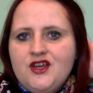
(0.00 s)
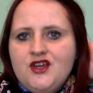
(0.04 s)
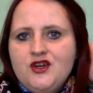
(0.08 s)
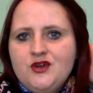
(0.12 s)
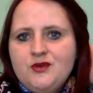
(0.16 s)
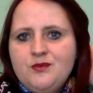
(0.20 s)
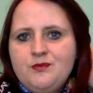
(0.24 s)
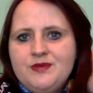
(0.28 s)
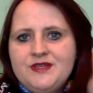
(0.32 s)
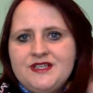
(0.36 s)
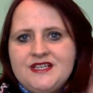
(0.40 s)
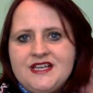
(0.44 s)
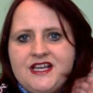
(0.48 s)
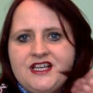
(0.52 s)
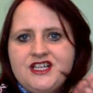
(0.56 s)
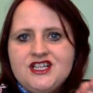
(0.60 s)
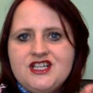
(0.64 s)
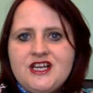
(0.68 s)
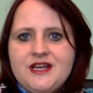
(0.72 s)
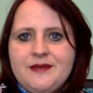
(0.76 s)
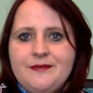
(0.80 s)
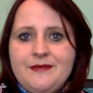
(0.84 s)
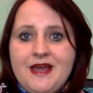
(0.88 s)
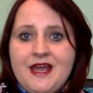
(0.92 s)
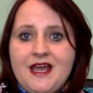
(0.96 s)
could
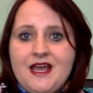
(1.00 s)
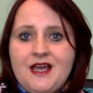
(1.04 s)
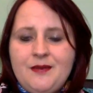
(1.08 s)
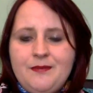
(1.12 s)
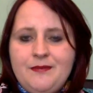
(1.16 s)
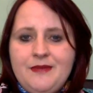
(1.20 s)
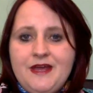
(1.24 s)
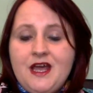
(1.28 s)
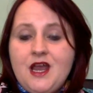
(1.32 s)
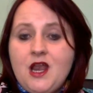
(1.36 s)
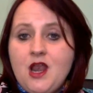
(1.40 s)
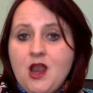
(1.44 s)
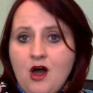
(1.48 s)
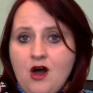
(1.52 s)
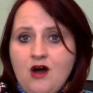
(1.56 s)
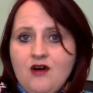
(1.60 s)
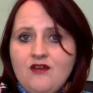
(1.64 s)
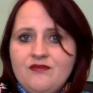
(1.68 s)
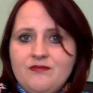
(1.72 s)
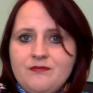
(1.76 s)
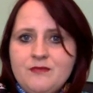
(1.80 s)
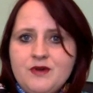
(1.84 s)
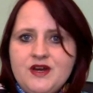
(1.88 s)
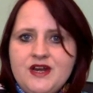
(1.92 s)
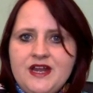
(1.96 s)
potentially make me a lot
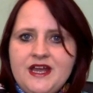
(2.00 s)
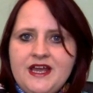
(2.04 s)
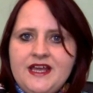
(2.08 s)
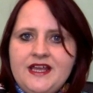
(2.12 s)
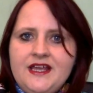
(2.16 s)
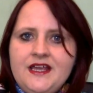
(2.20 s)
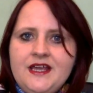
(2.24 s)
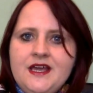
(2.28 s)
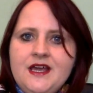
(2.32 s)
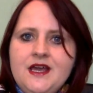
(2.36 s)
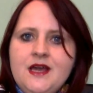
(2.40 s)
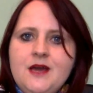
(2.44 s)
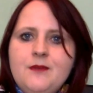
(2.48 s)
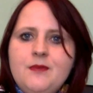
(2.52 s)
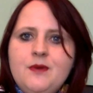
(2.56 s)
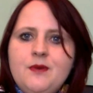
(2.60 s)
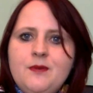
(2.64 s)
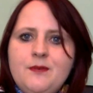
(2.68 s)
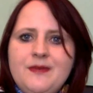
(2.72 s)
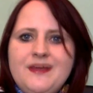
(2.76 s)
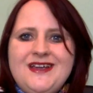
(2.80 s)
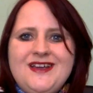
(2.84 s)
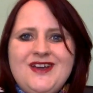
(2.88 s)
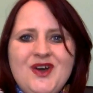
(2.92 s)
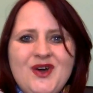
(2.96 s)
of money,
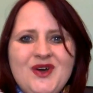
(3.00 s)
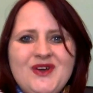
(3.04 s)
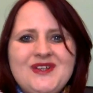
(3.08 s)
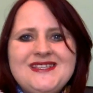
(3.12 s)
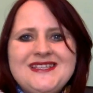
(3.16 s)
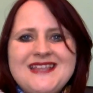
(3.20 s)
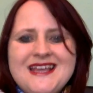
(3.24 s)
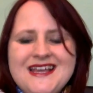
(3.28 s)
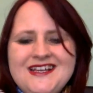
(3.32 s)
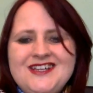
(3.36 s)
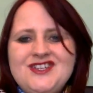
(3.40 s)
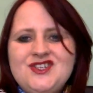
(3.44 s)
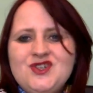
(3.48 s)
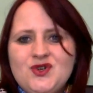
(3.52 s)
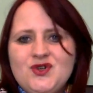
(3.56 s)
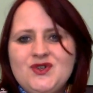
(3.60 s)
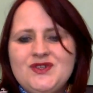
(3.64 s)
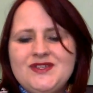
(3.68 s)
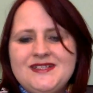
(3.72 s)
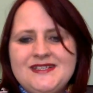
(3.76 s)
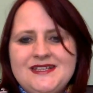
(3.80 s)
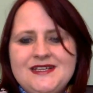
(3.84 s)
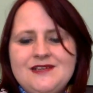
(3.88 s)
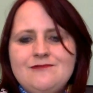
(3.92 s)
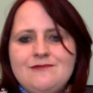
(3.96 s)
but because they
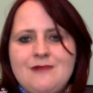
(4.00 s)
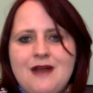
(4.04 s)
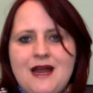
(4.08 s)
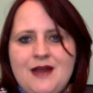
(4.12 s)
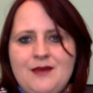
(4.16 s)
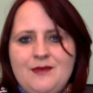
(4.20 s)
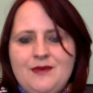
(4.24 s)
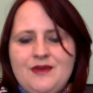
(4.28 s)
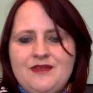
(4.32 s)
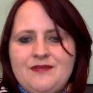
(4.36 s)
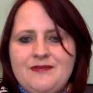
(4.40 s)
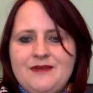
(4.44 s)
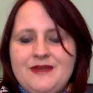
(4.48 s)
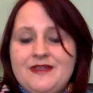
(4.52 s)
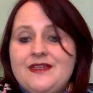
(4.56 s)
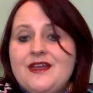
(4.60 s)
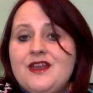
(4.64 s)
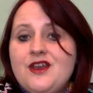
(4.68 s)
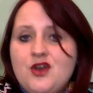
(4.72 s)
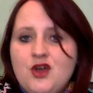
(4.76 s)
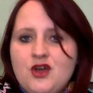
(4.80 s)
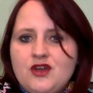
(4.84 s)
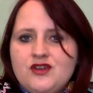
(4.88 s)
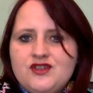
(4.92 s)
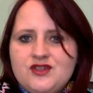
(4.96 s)
don't sit right with me, they're
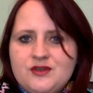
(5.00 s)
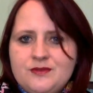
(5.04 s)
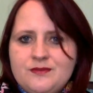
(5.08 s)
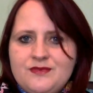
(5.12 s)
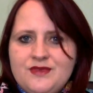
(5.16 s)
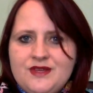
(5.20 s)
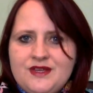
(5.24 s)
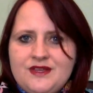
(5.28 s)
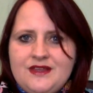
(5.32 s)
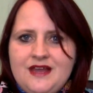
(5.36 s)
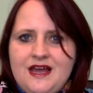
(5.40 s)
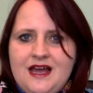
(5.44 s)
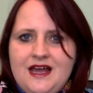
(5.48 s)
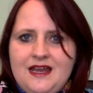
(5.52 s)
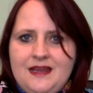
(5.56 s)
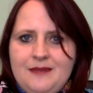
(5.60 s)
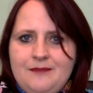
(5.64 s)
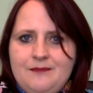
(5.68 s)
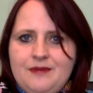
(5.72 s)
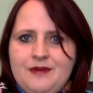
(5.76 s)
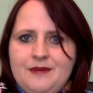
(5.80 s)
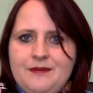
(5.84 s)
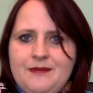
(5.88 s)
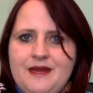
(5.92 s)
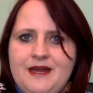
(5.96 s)
not something that I'll
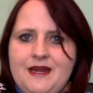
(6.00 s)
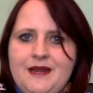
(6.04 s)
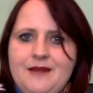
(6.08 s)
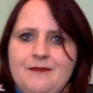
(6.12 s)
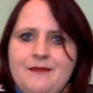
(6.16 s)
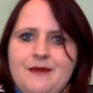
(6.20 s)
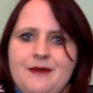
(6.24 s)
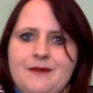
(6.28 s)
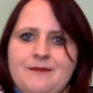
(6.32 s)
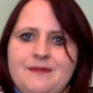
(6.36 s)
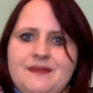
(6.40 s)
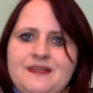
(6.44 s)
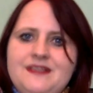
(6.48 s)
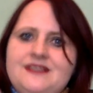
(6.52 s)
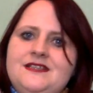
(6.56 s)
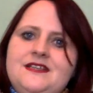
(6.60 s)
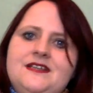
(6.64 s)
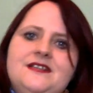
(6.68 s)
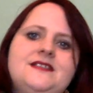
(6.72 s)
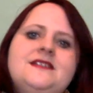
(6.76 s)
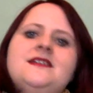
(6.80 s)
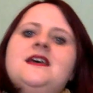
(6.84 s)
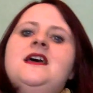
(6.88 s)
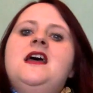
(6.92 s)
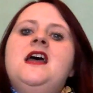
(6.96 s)
implement in my
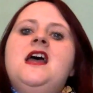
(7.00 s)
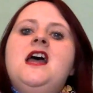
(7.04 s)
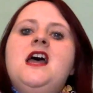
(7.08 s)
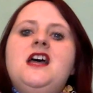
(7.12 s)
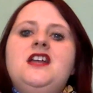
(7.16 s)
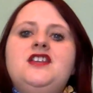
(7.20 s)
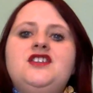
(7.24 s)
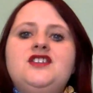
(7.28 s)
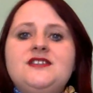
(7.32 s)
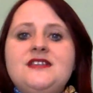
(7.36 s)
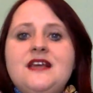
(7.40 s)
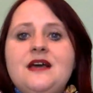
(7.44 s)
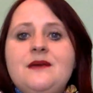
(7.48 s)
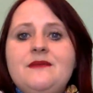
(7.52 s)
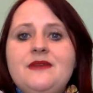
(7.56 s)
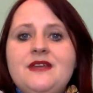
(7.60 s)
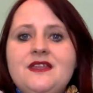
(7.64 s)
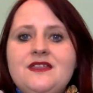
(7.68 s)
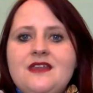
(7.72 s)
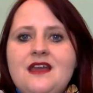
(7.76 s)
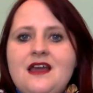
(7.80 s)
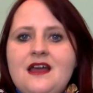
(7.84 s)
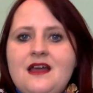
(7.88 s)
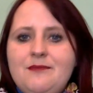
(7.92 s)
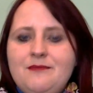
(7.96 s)
business. And does that
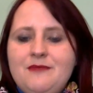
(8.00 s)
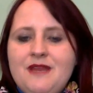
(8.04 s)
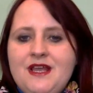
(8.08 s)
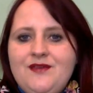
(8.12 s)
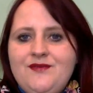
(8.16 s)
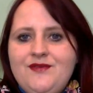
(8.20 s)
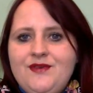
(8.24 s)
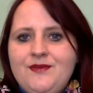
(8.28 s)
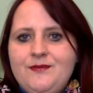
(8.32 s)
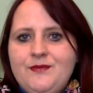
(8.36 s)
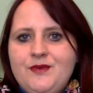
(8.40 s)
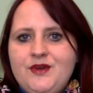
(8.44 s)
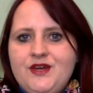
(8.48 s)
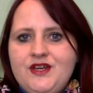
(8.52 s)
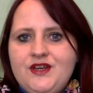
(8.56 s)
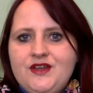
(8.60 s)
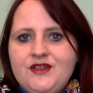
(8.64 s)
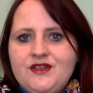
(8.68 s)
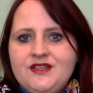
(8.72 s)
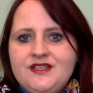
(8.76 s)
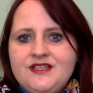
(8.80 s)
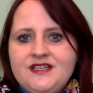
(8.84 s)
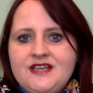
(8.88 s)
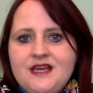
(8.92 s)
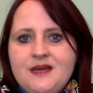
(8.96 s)
mean that I'm leaving money
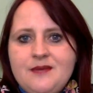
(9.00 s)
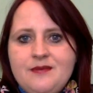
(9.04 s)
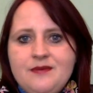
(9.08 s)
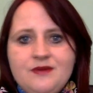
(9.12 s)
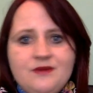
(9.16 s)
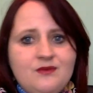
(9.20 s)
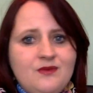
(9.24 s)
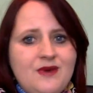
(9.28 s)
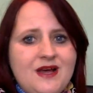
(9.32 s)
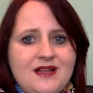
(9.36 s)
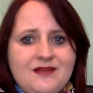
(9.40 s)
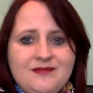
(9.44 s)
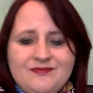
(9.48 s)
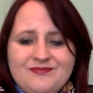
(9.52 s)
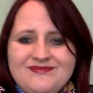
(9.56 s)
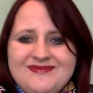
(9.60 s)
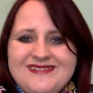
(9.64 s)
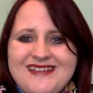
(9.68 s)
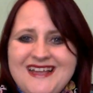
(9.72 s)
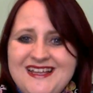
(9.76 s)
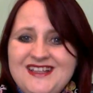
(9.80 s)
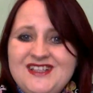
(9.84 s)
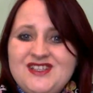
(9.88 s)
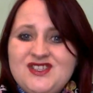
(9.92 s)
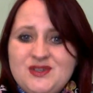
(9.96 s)
on the table? Well,
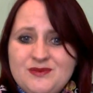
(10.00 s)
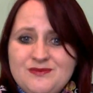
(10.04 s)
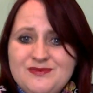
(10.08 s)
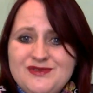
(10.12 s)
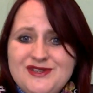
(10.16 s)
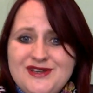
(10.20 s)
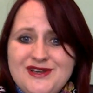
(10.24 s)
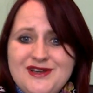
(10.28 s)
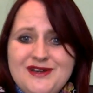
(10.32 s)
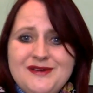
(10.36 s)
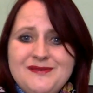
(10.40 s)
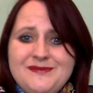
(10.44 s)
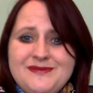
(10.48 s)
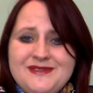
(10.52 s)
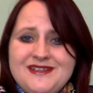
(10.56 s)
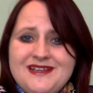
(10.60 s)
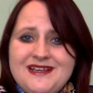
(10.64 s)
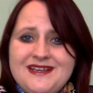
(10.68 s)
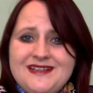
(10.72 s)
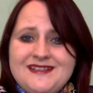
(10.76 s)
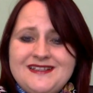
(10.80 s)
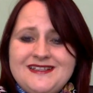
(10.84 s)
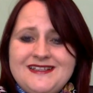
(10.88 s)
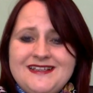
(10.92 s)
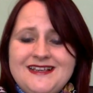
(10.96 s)
in some
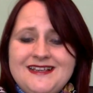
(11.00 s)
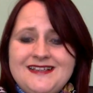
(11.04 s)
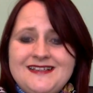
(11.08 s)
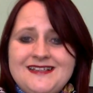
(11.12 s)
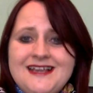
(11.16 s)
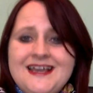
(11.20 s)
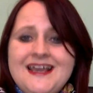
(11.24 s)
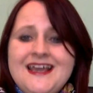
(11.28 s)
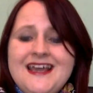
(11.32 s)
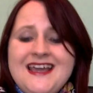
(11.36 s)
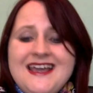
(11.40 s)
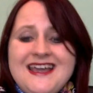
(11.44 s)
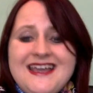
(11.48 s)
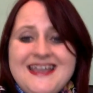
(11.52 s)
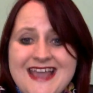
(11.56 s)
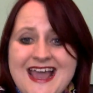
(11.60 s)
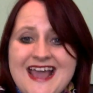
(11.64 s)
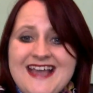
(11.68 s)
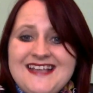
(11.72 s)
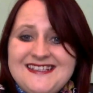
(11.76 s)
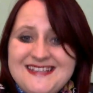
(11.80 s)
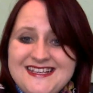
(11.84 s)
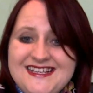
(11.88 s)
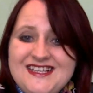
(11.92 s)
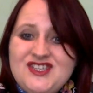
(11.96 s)
circumstances,
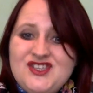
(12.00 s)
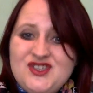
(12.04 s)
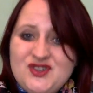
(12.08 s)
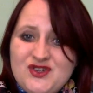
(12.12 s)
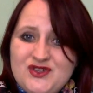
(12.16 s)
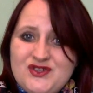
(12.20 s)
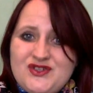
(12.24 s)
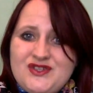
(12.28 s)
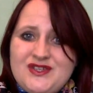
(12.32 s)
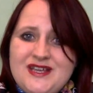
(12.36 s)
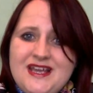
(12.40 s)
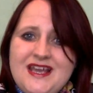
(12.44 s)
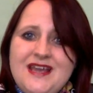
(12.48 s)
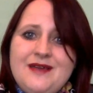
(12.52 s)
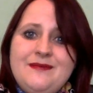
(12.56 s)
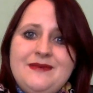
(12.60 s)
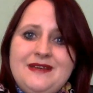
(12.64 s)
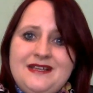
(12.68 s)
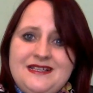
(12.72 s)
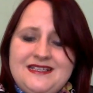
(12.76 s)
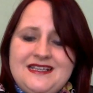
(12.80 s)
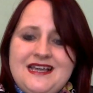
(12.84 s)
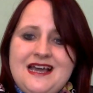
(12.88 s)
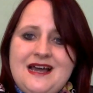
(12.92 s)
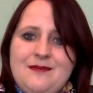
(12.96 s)
yes, it does. It
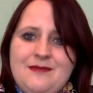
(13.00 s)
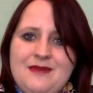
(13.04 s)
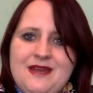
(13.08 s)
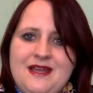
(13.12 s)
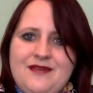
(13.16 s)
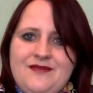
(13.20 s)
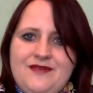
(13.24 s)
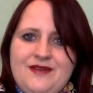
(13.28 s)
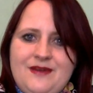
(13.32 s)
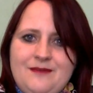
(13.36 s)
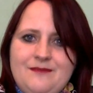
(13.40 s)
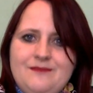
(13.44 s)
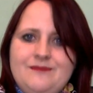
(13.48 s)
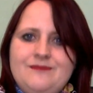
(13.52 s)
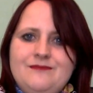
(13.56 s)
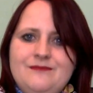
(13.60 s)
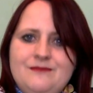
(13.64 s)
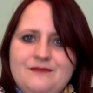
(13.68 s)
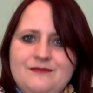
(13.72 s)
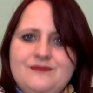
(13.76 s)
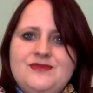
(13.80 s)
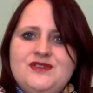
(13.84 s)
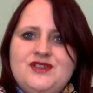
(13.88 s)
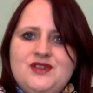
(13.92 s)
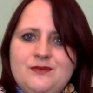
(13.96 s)
means that I'm leaving
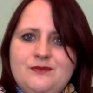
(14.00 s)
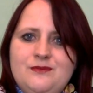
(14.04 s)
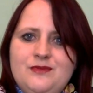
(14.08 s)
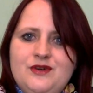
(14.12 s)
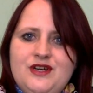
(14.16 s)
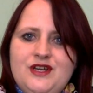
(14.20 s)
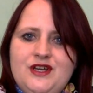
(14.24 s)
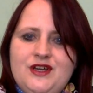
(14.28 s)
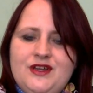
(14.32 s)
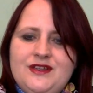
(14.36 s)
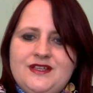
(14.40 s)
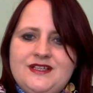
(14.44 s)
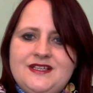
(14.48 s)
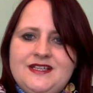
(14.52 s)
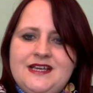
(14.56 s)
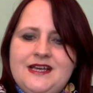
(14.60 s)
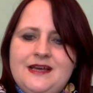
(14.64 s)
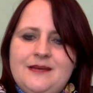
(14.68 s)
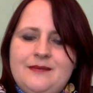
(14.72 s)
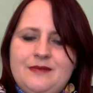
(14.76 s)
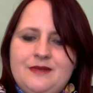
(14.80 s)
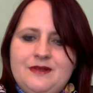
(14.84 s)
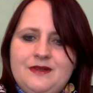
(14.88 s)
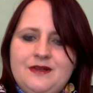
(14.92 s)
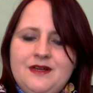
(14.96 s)
some money on the
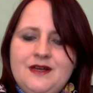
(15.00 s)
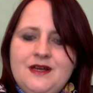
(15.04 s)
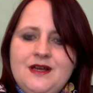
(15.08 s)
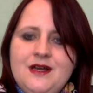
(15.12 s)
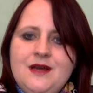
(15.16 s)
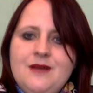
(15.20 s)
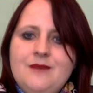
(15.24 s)
table.